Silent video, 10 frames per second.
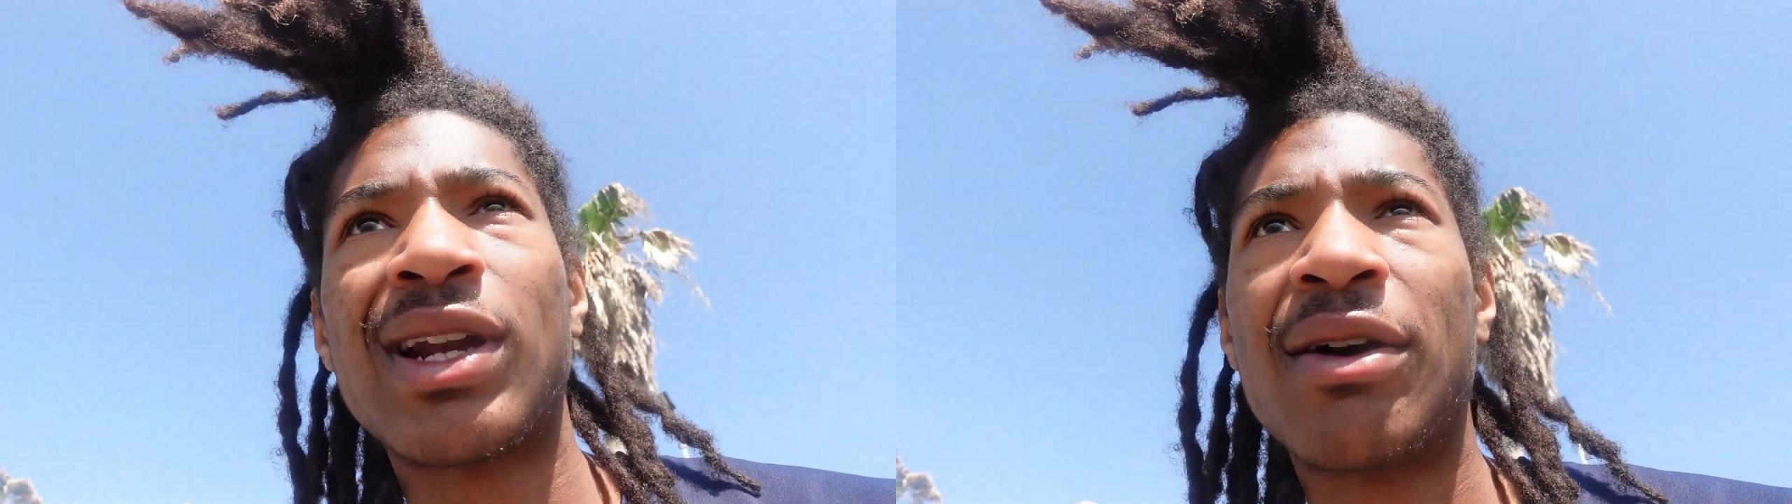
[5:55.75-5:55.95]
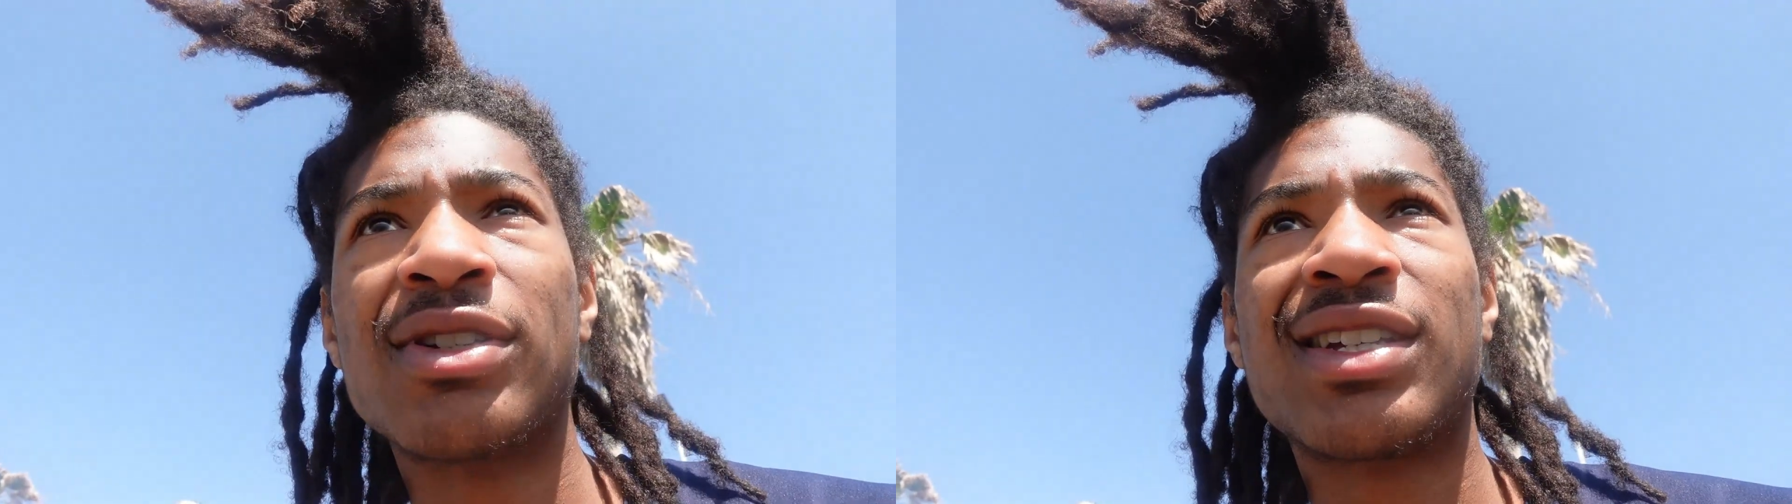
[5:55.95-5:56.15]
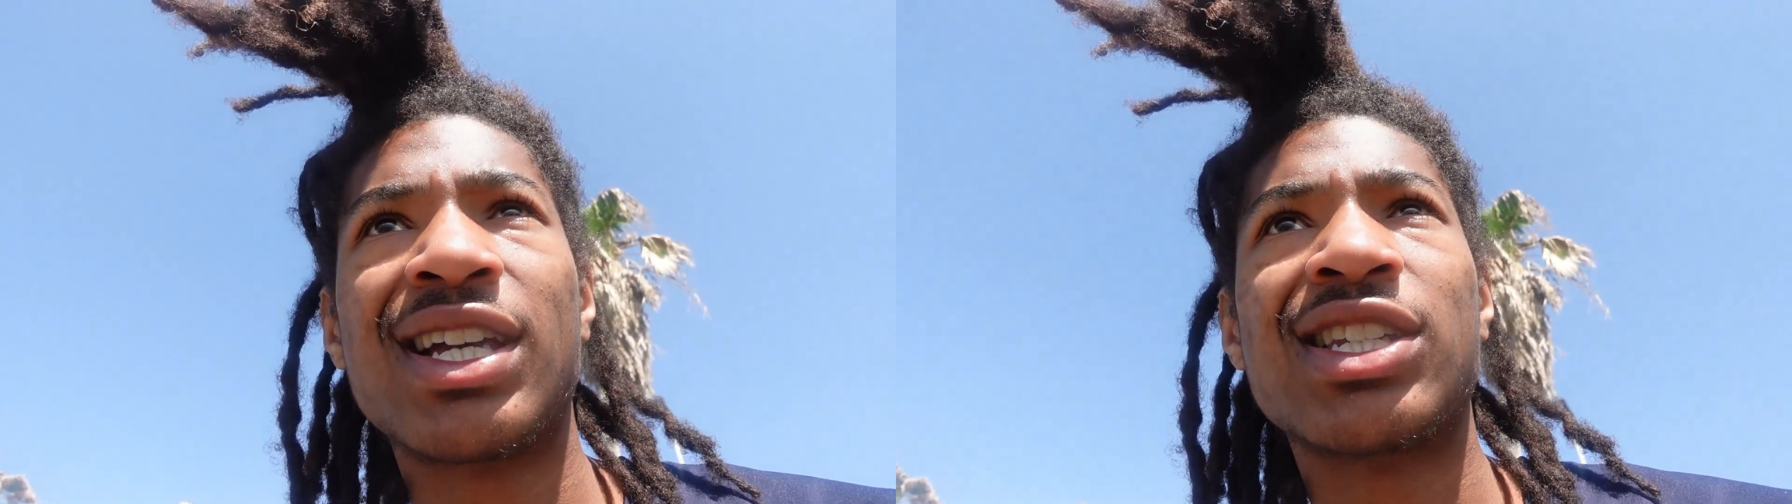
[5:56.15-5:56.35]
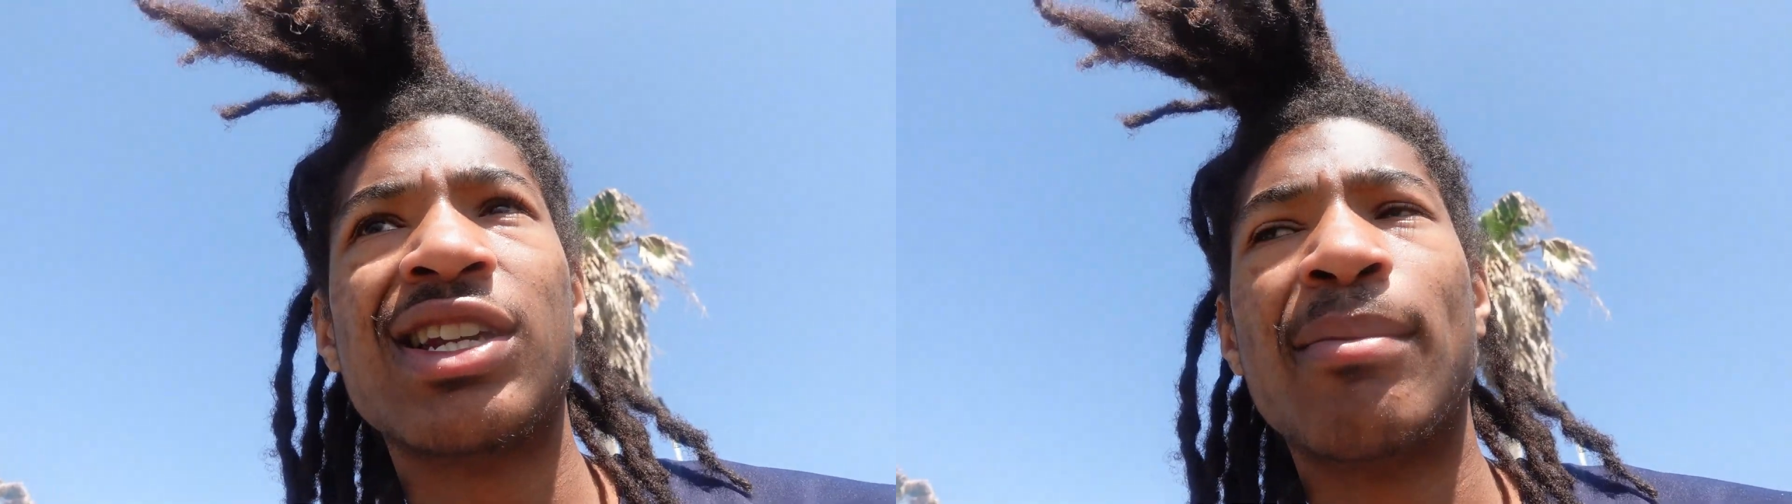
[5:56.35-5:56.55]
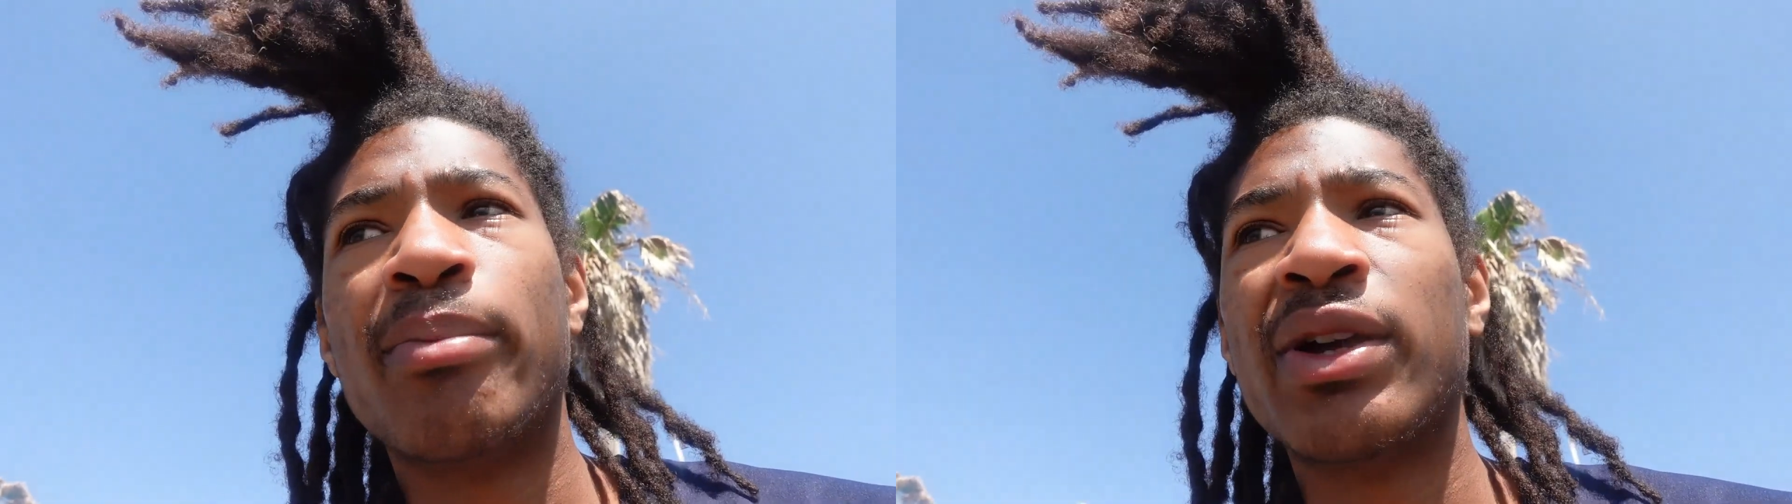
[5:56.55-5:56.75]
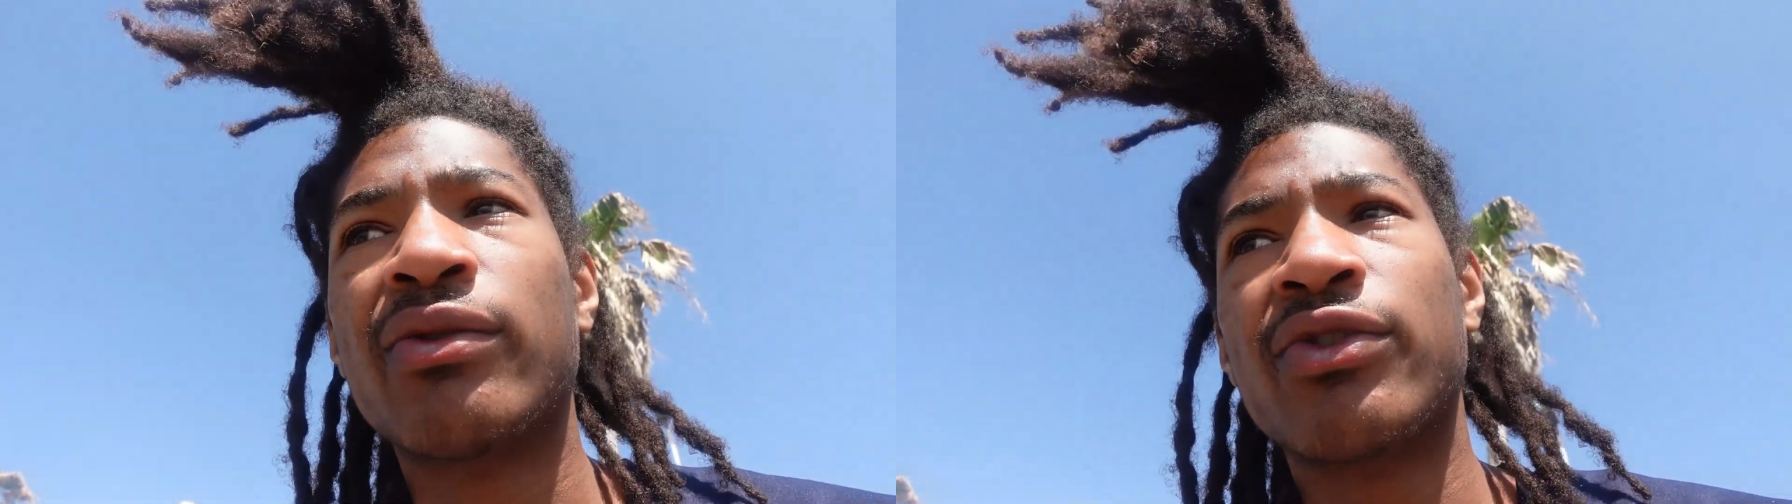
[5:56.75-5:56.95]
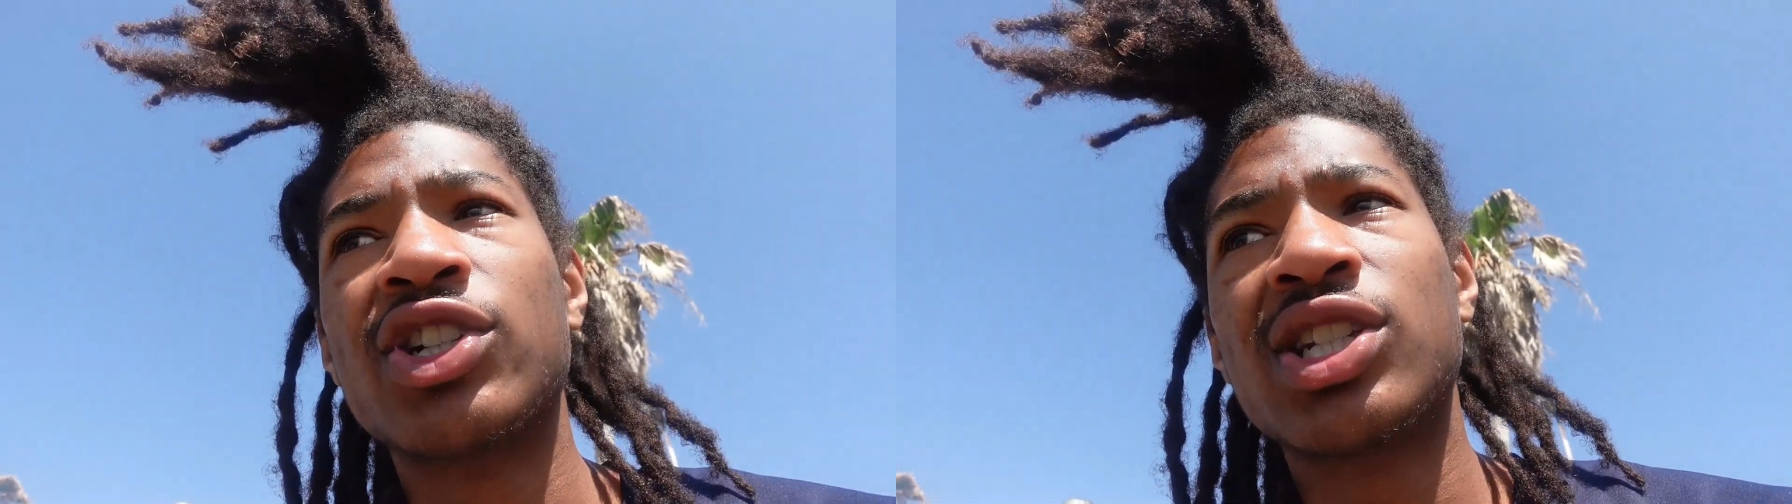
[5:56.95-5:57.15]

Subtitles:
I was catching them big fish,